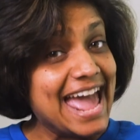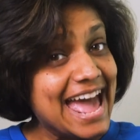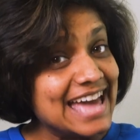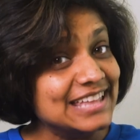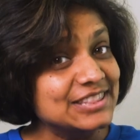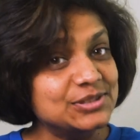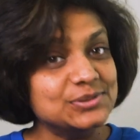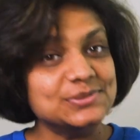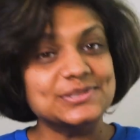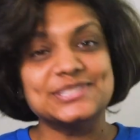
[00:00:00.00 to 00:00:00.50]

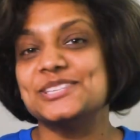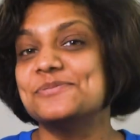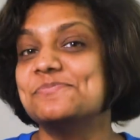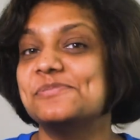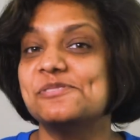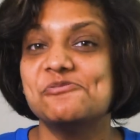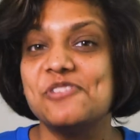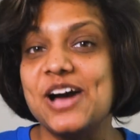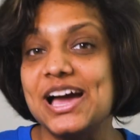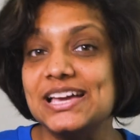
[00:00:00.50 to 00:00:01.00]
Anthos
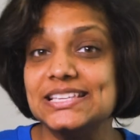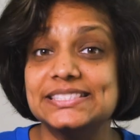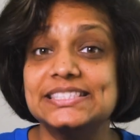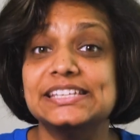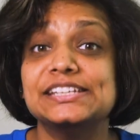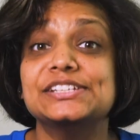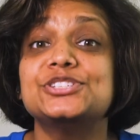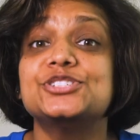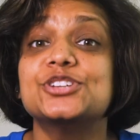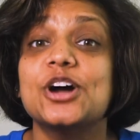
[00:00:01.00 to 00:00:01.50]
simplifies
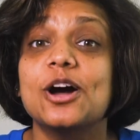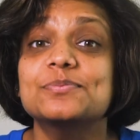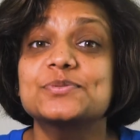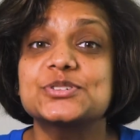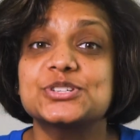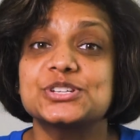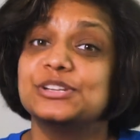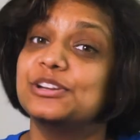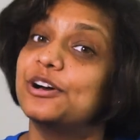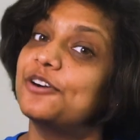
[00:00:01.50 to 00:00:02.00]
the
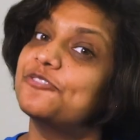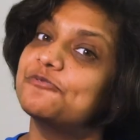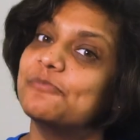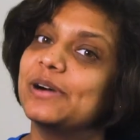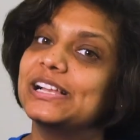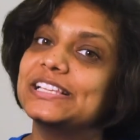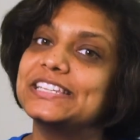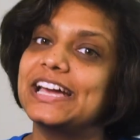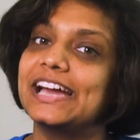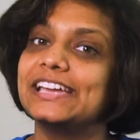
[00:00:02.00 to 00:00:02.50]
adoption of
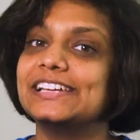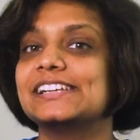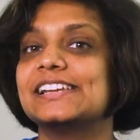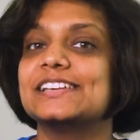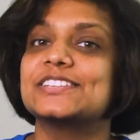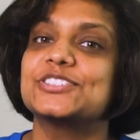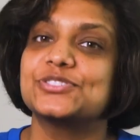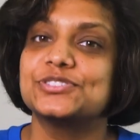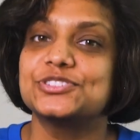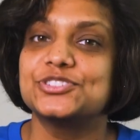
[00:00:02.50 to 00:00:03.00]

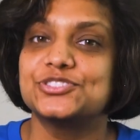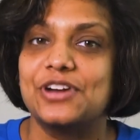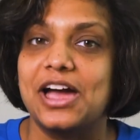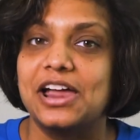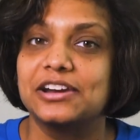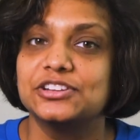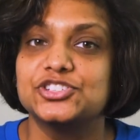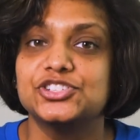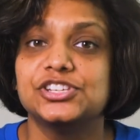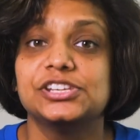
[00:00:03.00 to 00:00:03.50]
multi-cluster
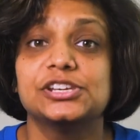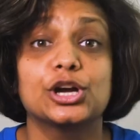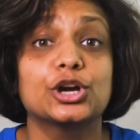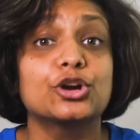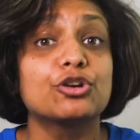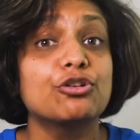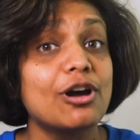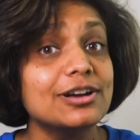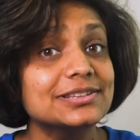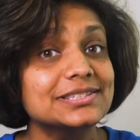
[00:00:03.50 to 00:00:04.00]
strategy
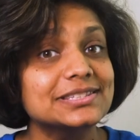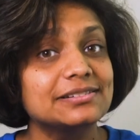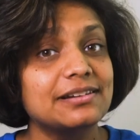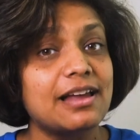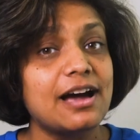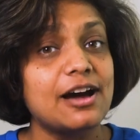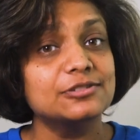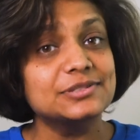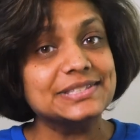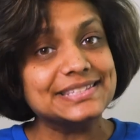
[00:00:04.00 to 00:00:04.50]
across
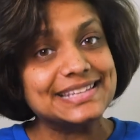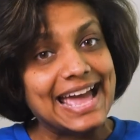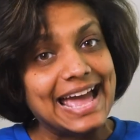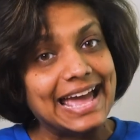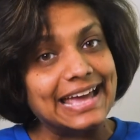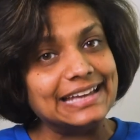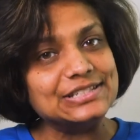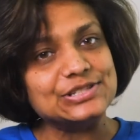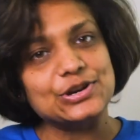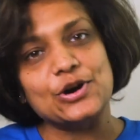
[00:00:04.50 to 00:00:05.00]
clouds
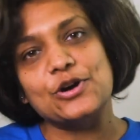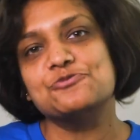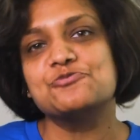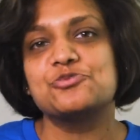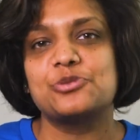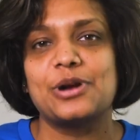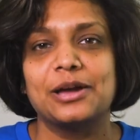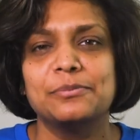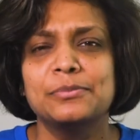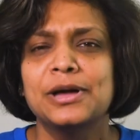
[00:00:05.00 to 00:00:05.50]
and
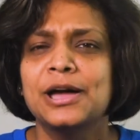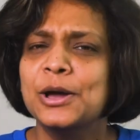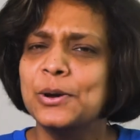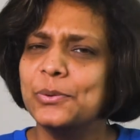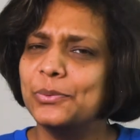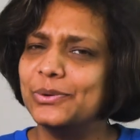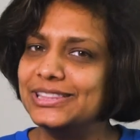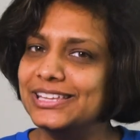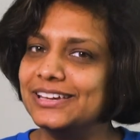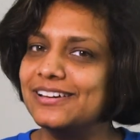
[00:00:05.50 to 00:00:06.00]
on-prem
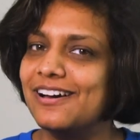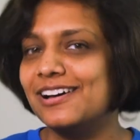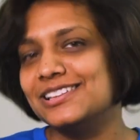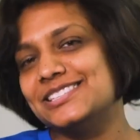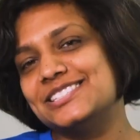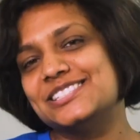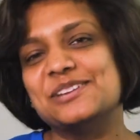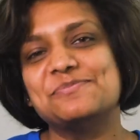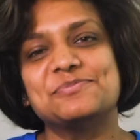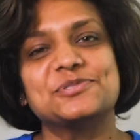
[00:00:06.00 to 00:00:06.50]
with the
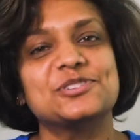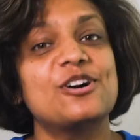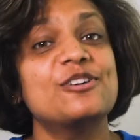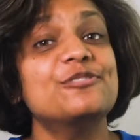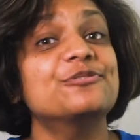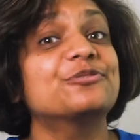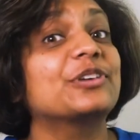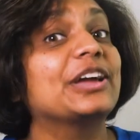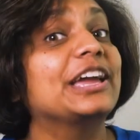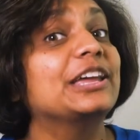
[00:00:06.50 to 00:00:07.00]
concept of
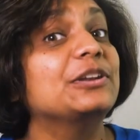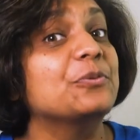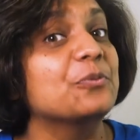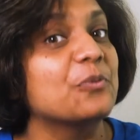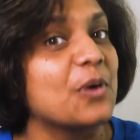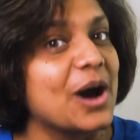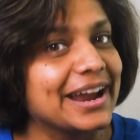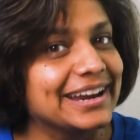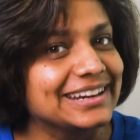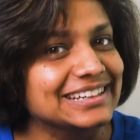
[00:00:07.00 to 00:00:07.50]

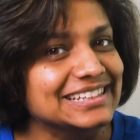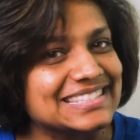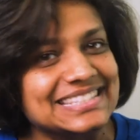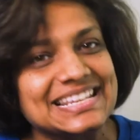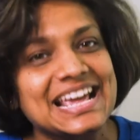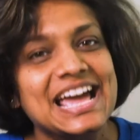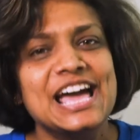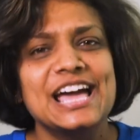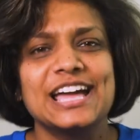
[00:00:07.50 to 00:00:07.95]
Environs.